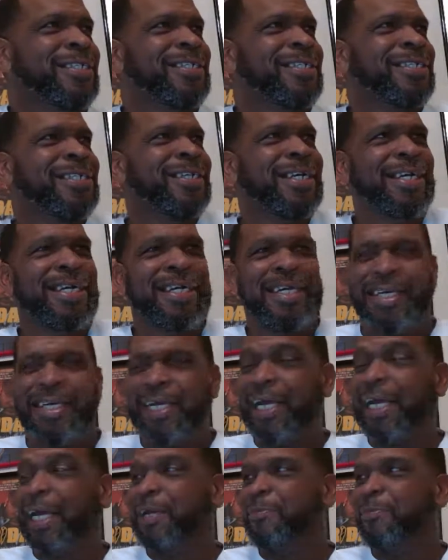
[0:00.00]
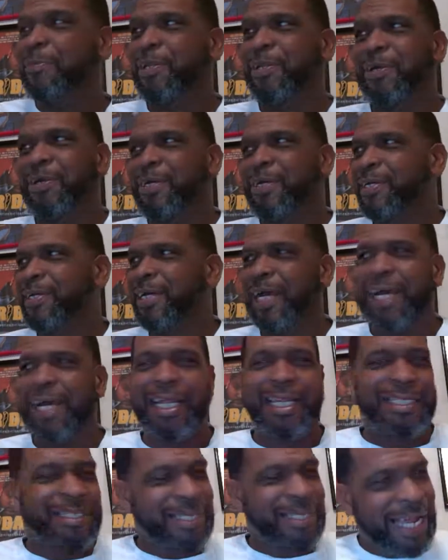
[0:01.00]

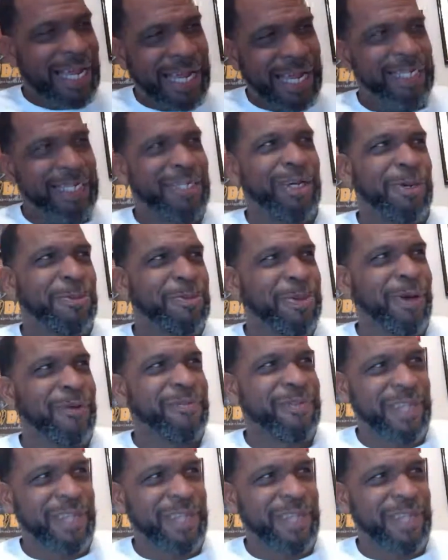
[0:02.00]
I love Puff Daddy. That's